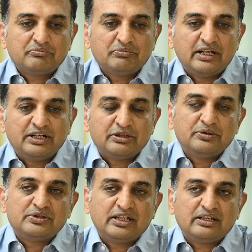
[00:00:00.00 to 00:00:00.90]

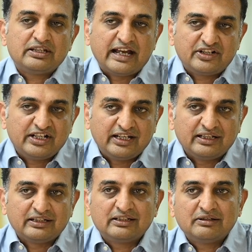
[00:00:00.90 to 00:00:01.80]
introducing
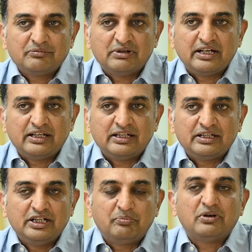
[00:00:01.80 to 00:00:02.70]
caching, by
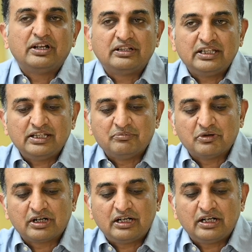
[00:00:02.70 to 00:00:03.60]
deploying the
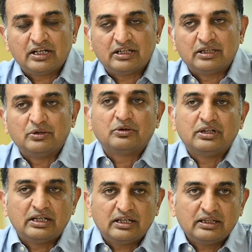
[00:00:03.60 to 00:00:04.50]
model on a
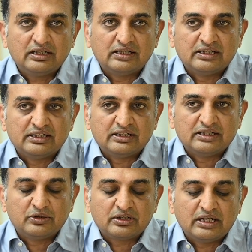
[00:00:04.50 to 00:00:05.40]

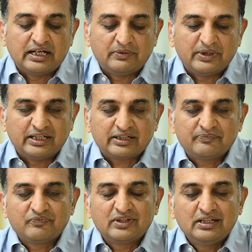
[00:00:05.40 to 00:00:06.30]
local hardware.
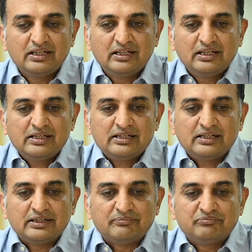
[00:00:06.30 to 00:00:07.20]

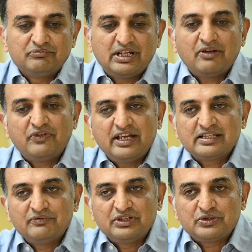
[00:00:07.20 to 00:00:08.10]
There are ways
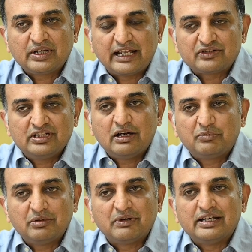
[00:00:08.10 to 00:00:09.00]
in which you can actually
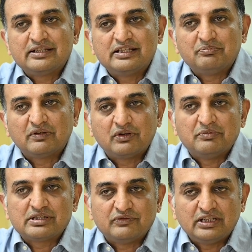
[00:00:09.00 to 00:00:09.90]
optimize the
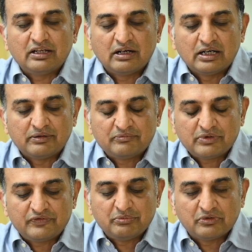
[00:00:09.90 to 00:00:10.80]
performance of
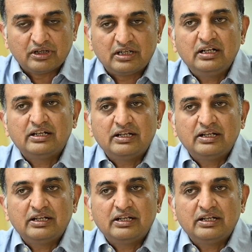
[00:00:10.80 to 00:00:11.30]
the model